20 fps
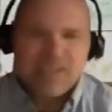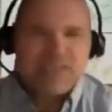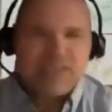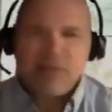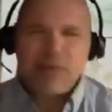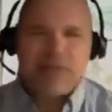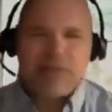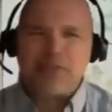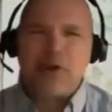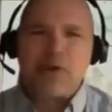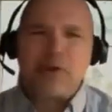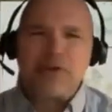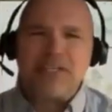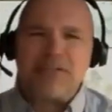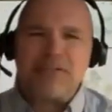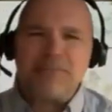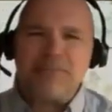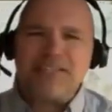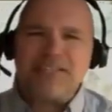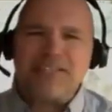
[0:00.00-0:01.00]
No authority
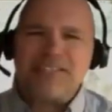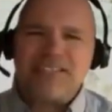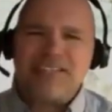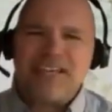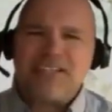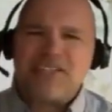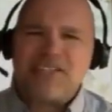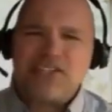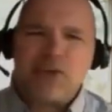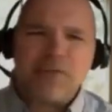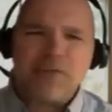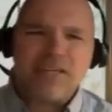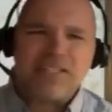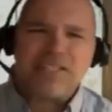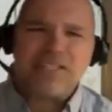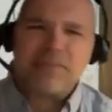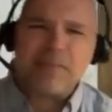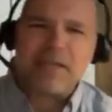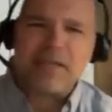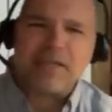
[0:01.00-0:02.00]
admits that. Show that
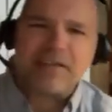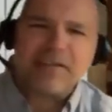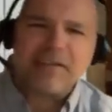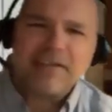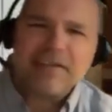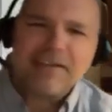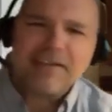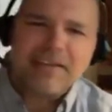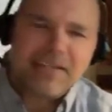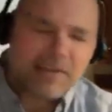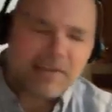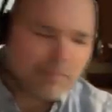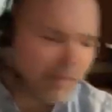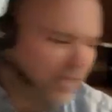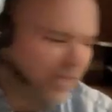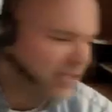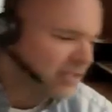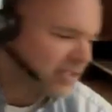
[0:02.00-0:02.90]
to me in a major.